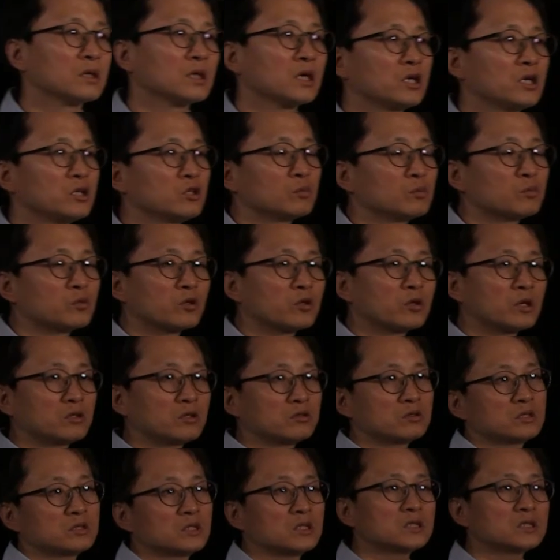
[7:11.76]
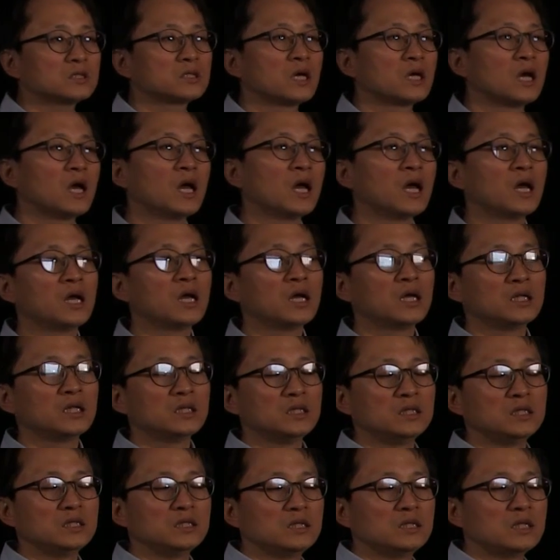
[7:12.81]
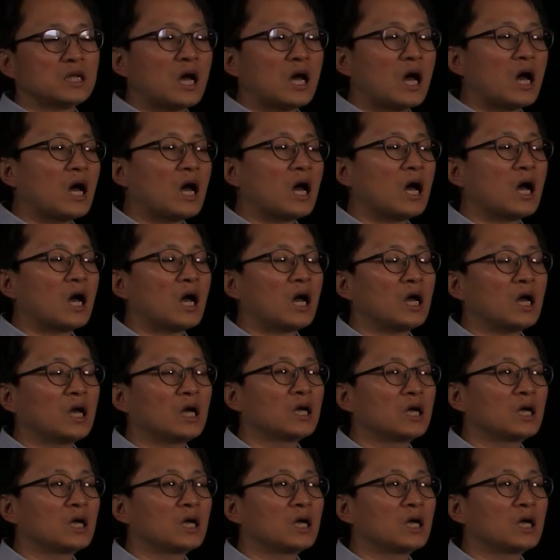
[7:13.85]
can you pronounce this? Na.